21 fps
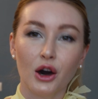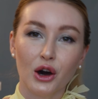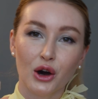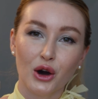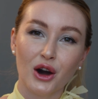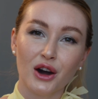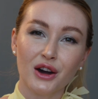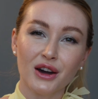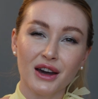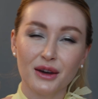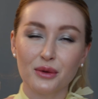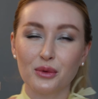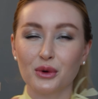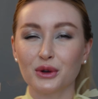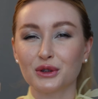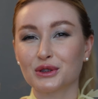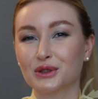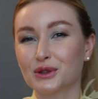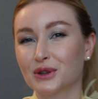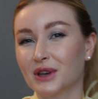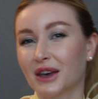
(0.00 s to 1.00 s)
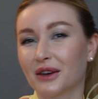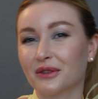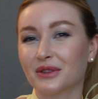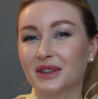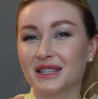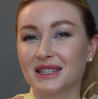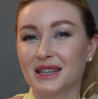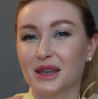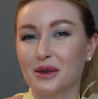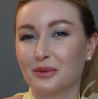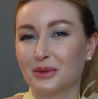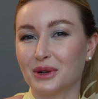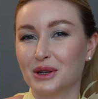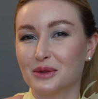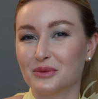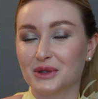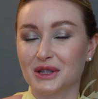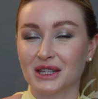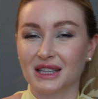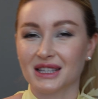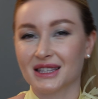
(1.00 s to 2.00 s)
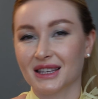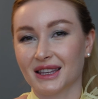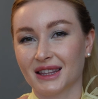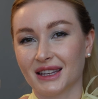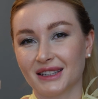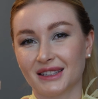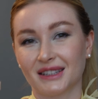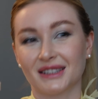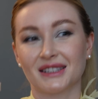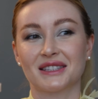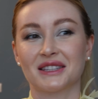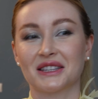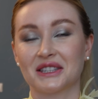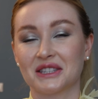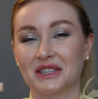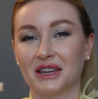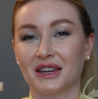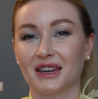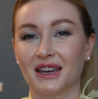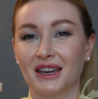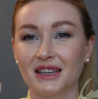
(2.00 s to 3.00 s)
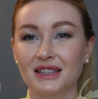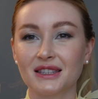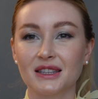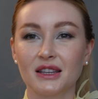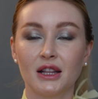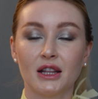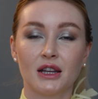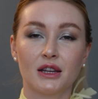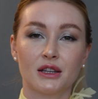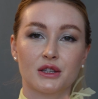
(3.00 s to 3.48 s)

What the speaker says: oh, I want to have the same lipsticks that Anastasiia has.